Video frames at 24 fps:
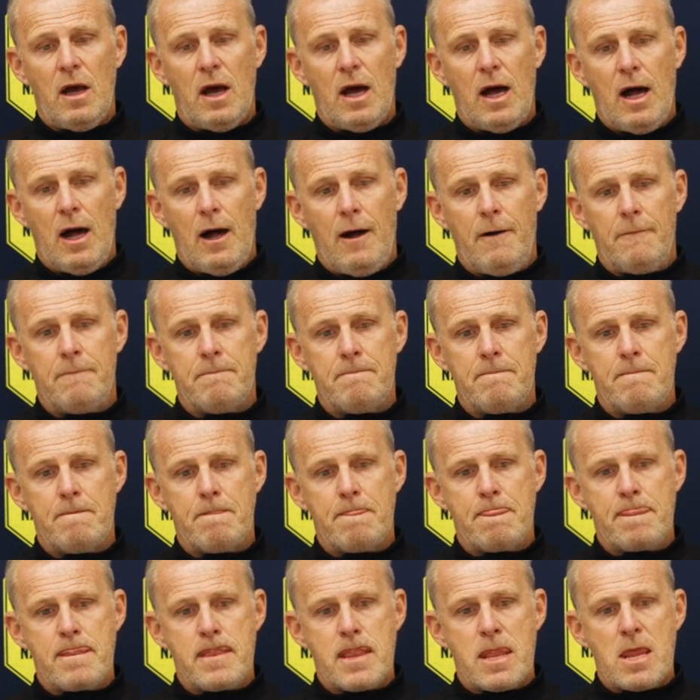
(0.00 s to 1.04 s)

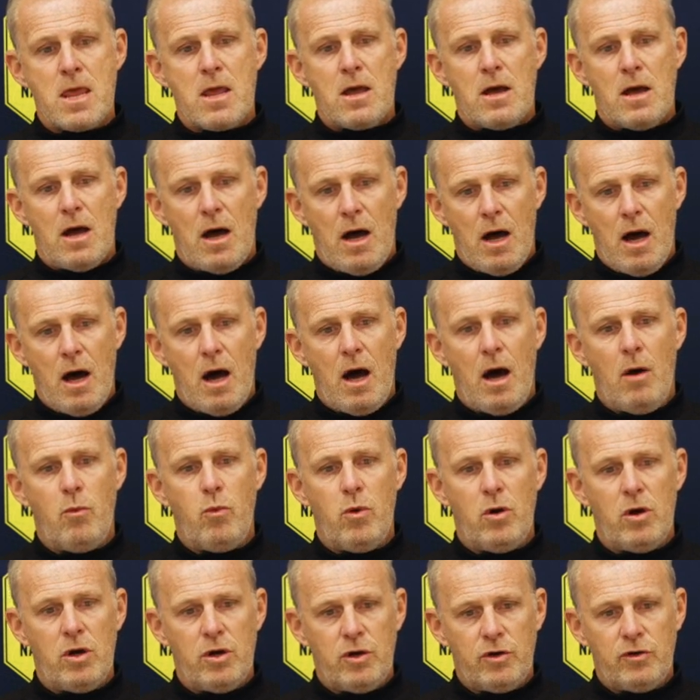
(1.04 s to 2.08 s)
I
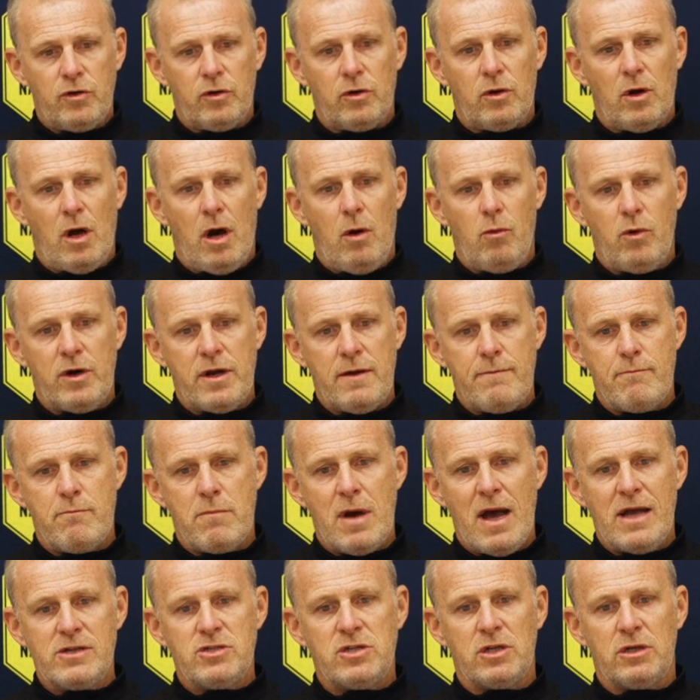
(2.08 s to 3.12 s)
would
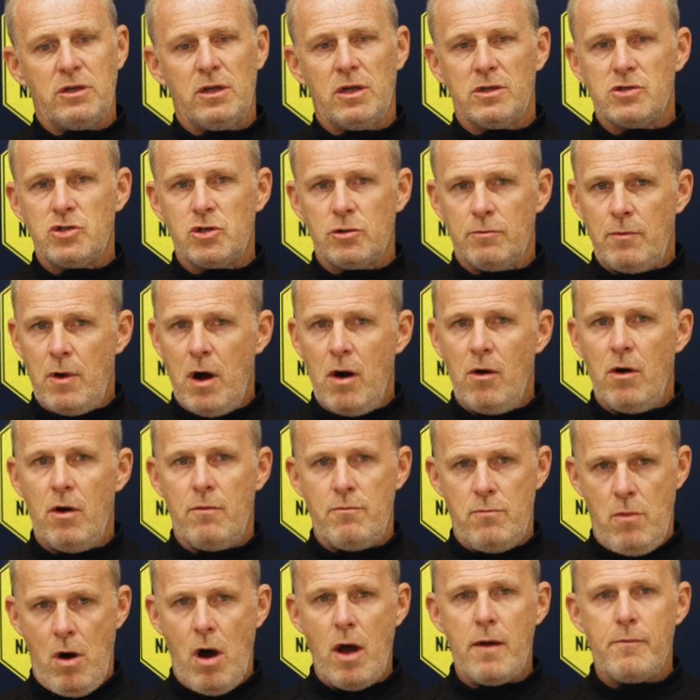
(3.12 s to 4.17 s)
imagine that tomorrow
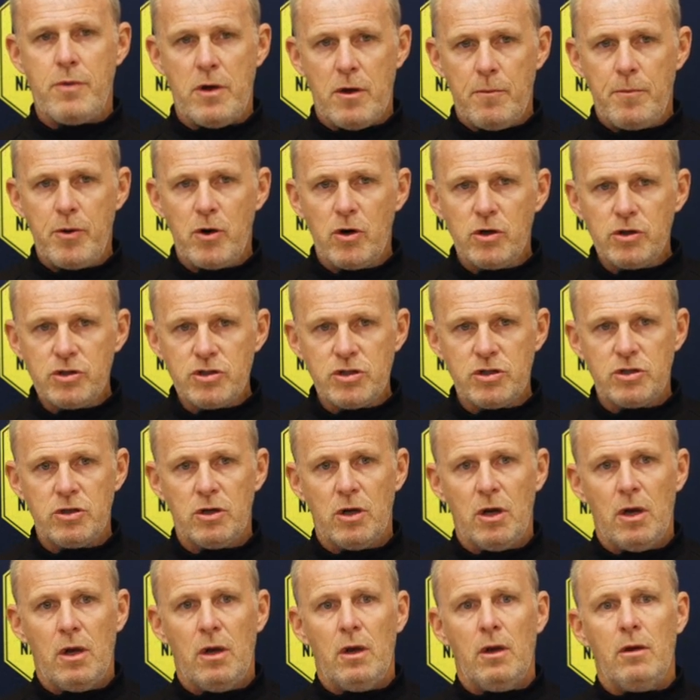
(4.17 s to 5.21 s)
might be a push,
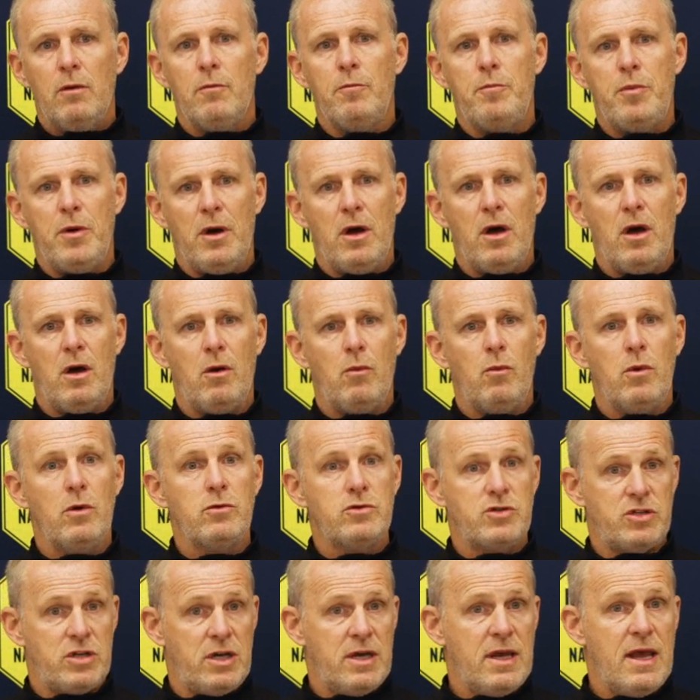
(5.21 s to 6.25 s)
but we'll
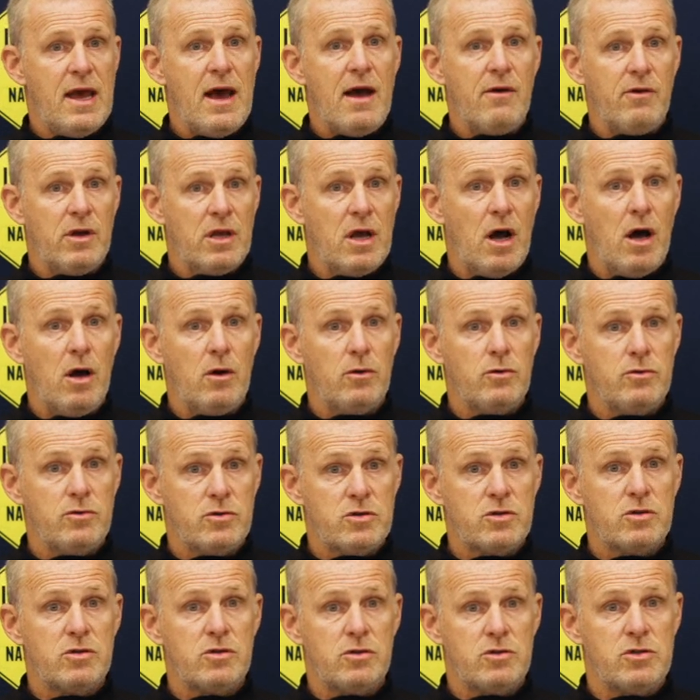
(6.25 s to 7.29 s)
see how he
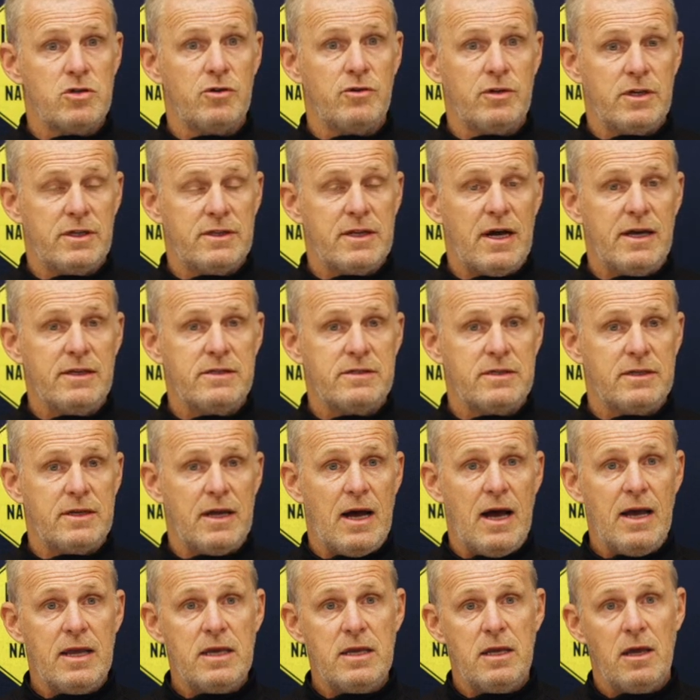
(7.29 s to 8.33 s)
goes during the day
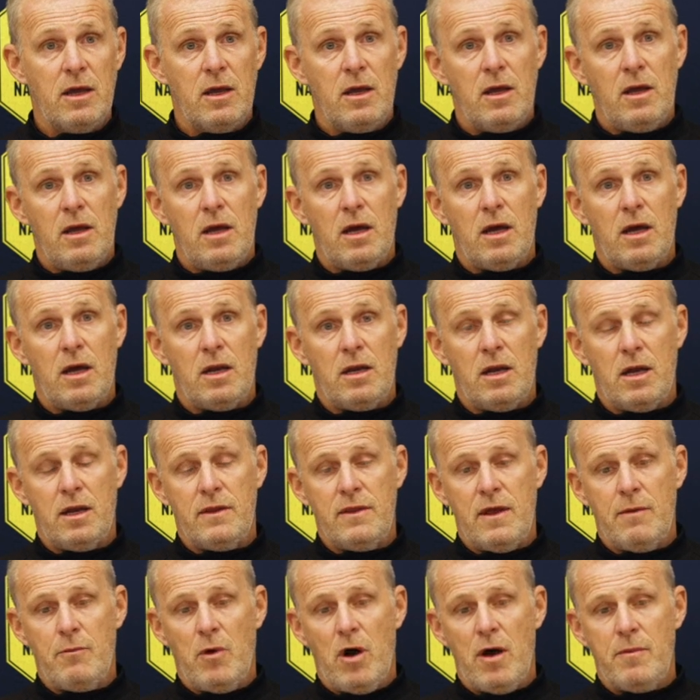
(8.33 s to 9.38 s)
today.
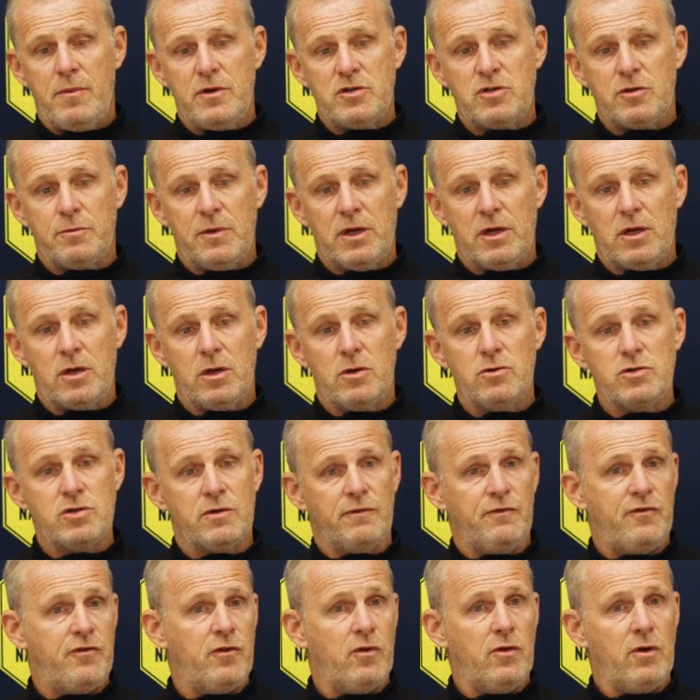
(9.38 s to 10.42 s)
And there might be some
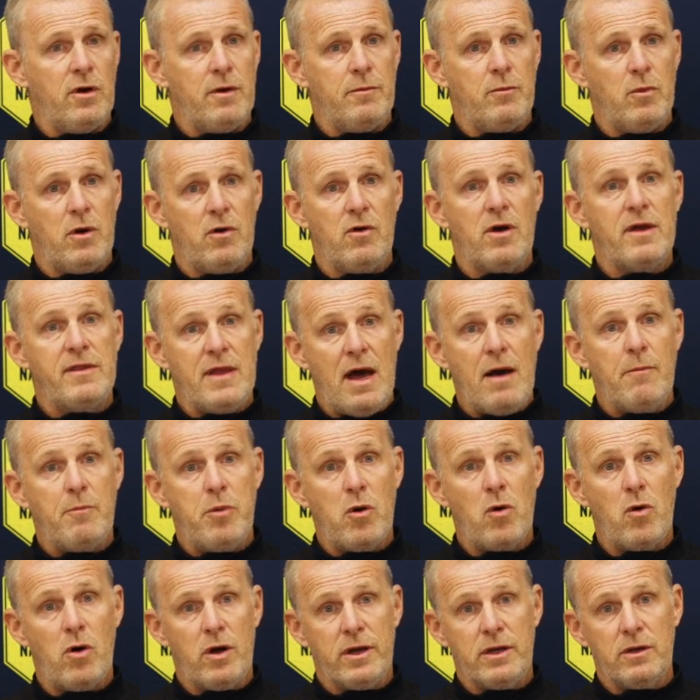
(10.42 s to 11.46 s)
inclusion for him. We're at that
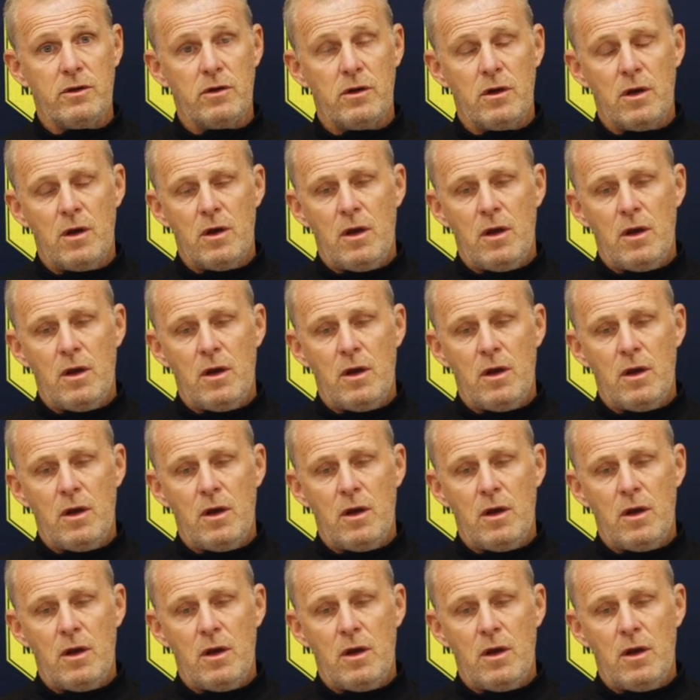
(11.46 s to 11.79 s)
point.